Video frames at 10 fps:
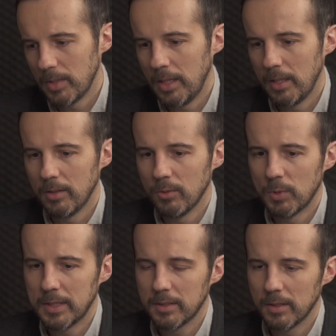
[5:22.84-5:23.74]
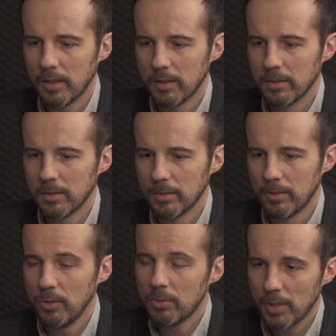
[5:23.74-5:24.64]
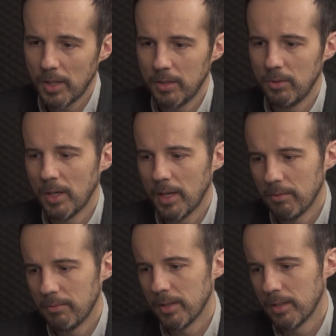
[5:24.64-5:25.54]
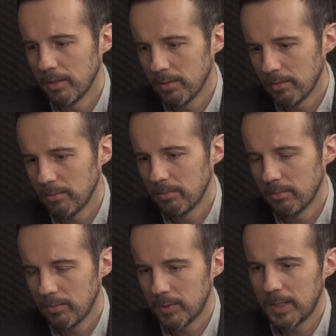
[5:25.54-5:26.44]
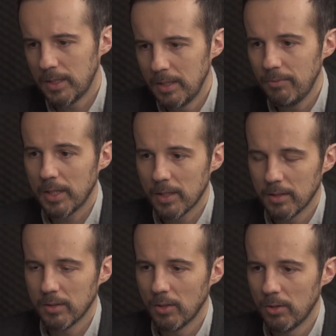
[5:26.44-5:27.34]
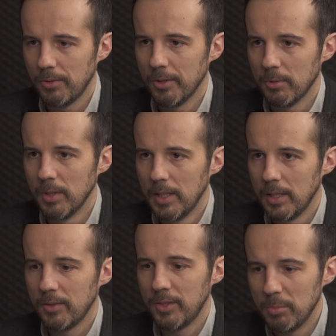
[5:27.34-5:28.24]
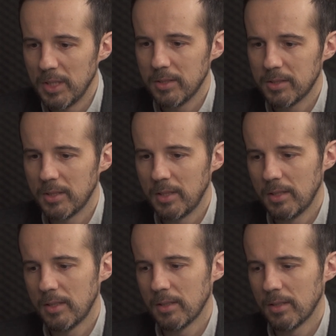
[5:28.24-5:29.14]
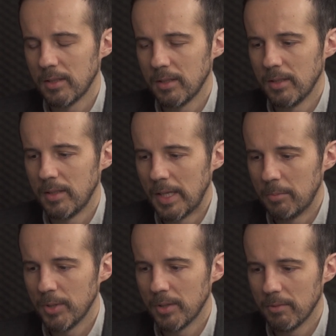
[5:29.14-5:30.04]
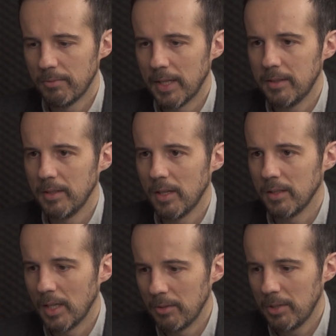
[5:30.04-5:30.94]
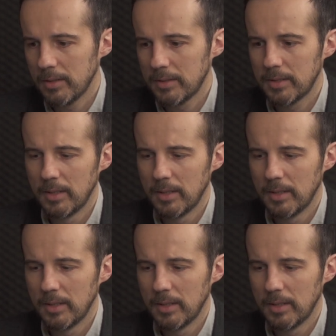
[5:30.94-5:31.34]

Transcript: In Western Ukraine, you have a significant, although diminishing, number of ethnic Hungarians,